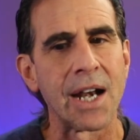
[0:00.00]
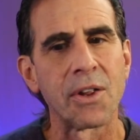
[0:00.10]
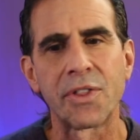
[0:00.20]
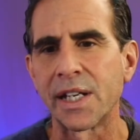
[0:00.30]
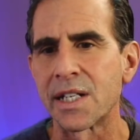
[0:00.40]
I
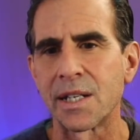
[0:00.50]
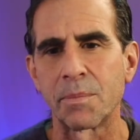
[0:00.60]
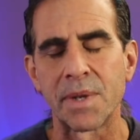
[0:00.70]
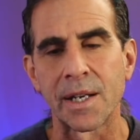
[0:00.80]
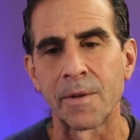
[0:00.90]
don't think it's
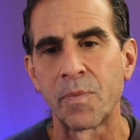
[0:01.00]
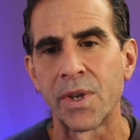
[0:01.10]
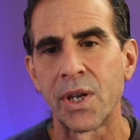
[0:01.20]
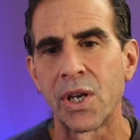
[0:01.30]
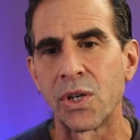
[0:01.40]
something
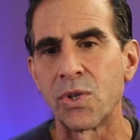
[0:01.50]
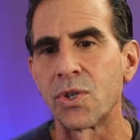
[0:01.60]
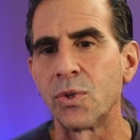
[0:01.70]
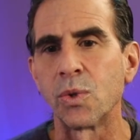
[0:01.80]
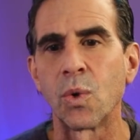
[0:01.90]
you
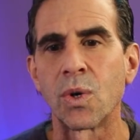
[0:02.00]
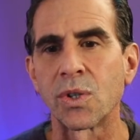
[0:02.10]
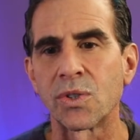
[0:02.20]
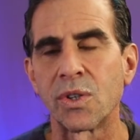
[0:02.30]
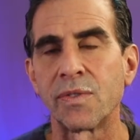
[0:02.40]
should do
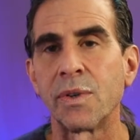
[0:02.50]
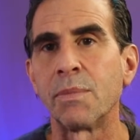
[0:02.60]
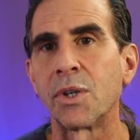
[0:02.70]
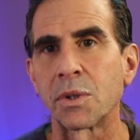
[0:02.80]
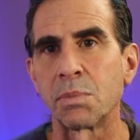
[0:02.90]
long-term for
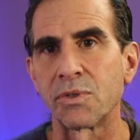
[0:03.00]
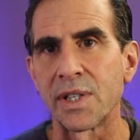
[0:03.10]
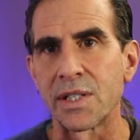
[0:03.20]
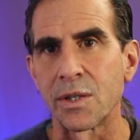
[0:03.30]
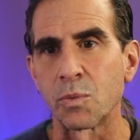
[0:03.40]
multiple
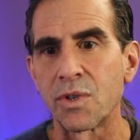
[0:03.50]
reasons.